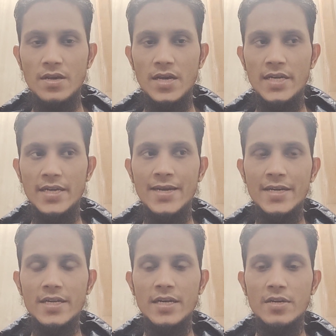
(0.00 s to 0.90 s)
and
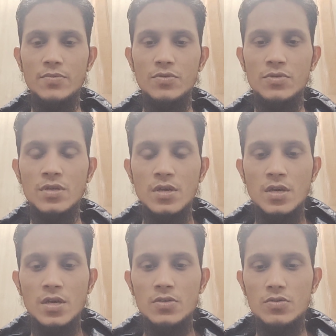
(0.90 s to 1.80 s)
edit attributes.
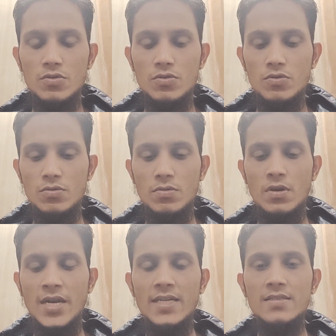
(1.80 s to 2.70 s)
So
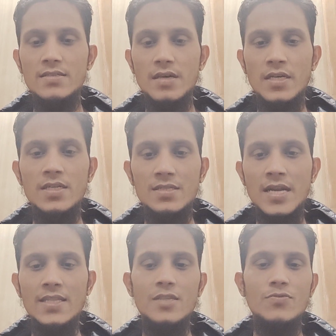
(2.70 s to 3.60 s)
let us
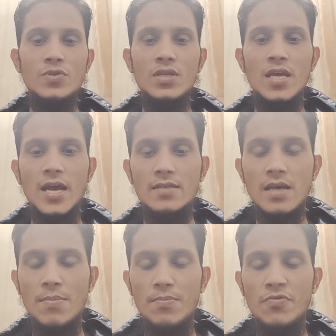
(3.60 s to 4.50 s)
understand this with an
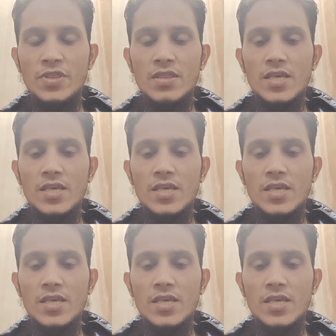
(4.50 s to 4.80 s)
example,